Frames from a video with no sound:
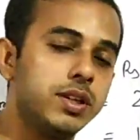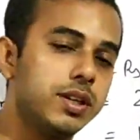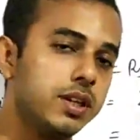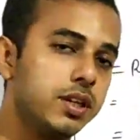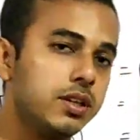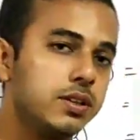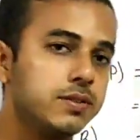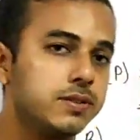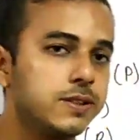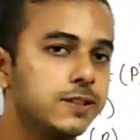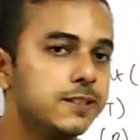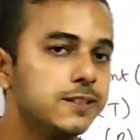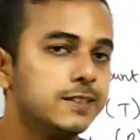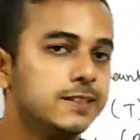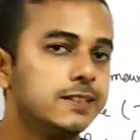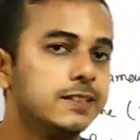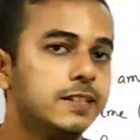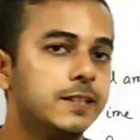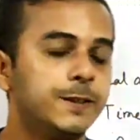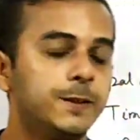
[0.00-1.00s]
That is,
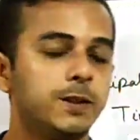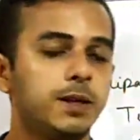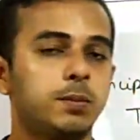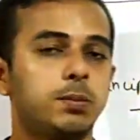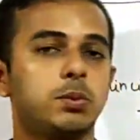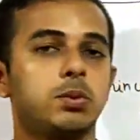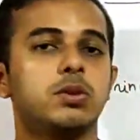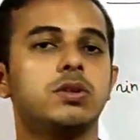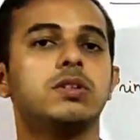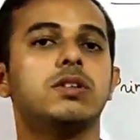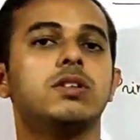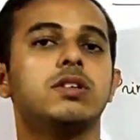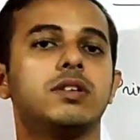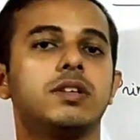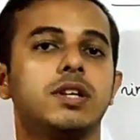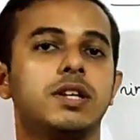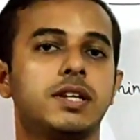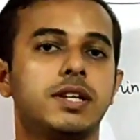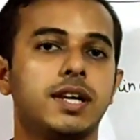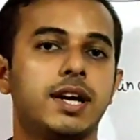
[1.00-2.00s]
you have
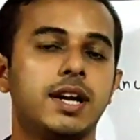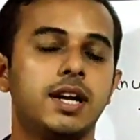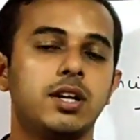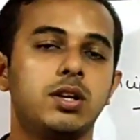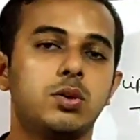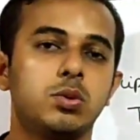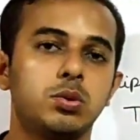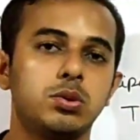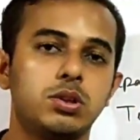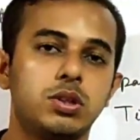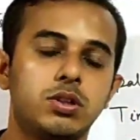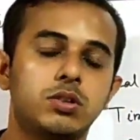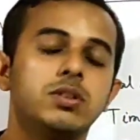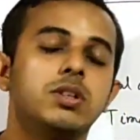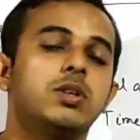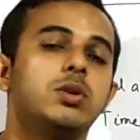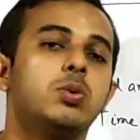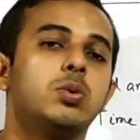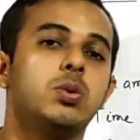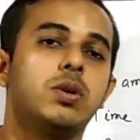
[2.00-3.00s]
to return
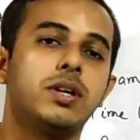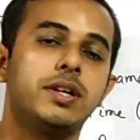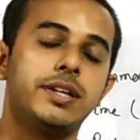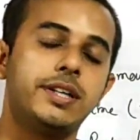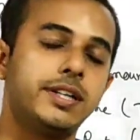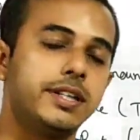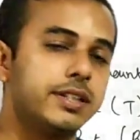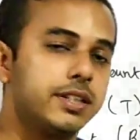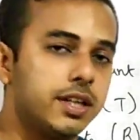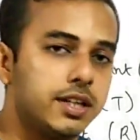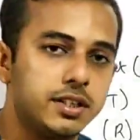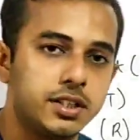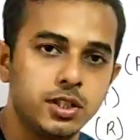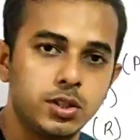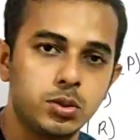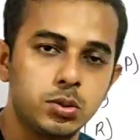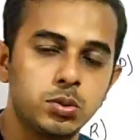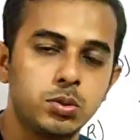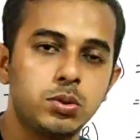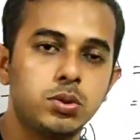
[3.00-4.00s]

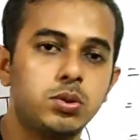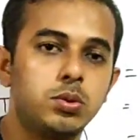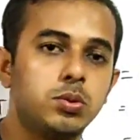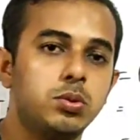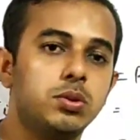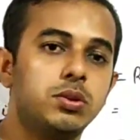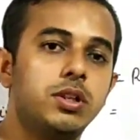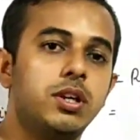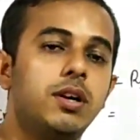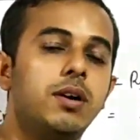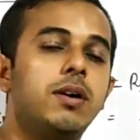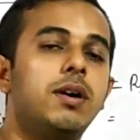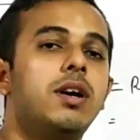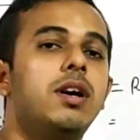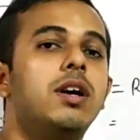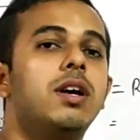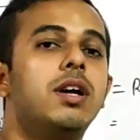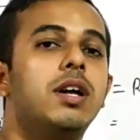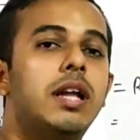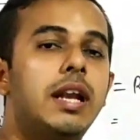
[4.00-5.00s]
2232 to the
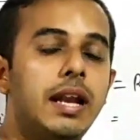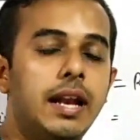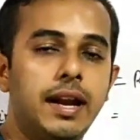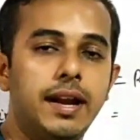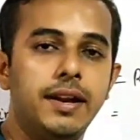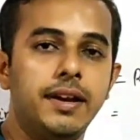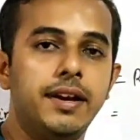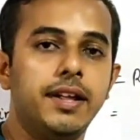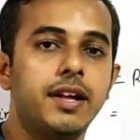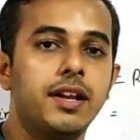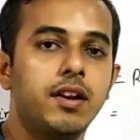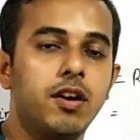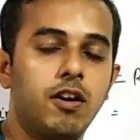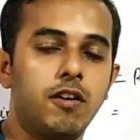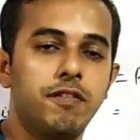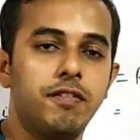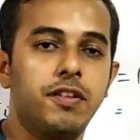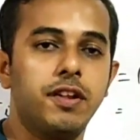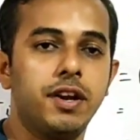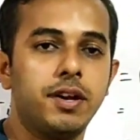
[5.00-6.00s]
lender
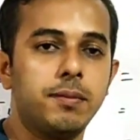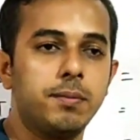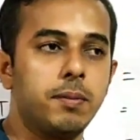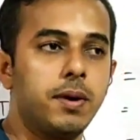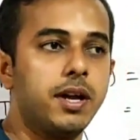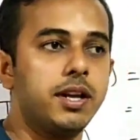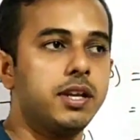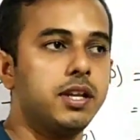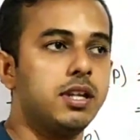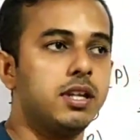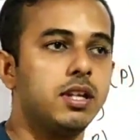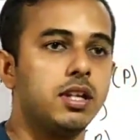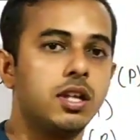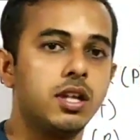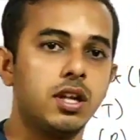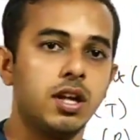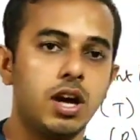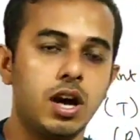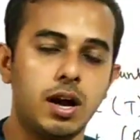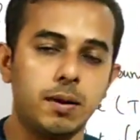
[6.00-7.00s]
of that money.
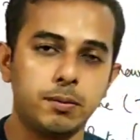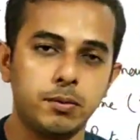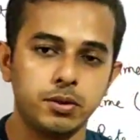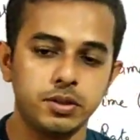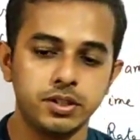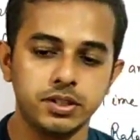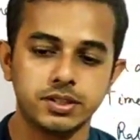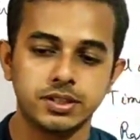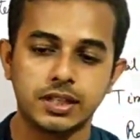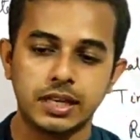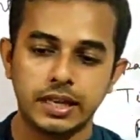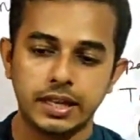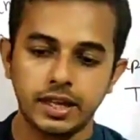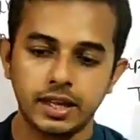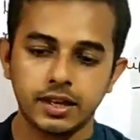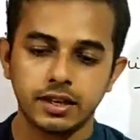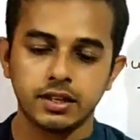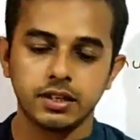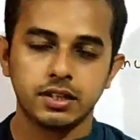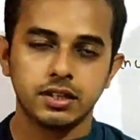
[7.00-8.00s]
Up to this
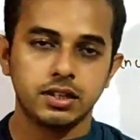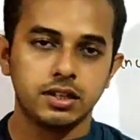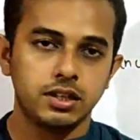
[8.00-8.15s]
clear?